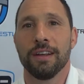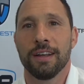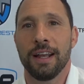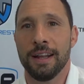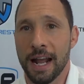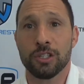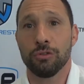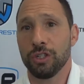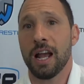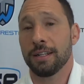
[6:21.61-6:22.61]
And that's who
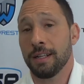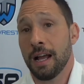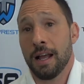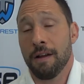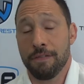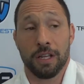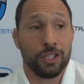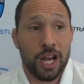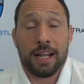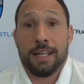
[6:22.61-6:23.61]
Jack, I feel like
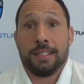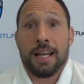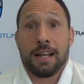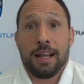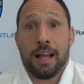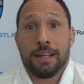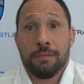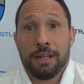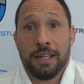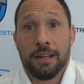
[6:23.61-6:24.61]
Jack is that guy.
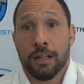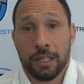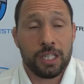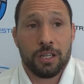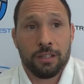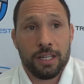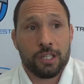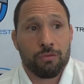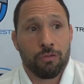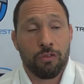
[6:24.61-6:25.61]
I mean, at
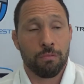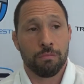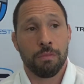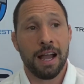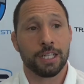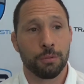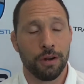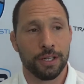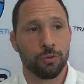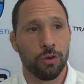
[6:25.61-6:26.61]
least from my
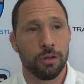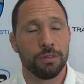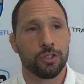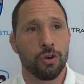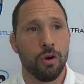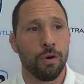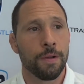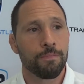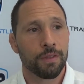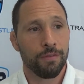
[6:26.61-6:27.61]
experience with him. And so
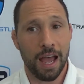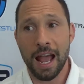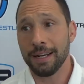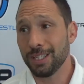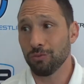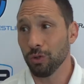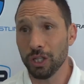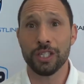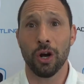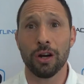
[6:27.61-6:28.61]
that, he's
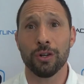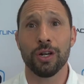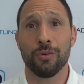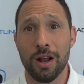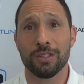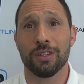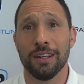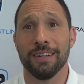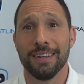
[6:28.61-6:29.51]
really darn good at wrestling.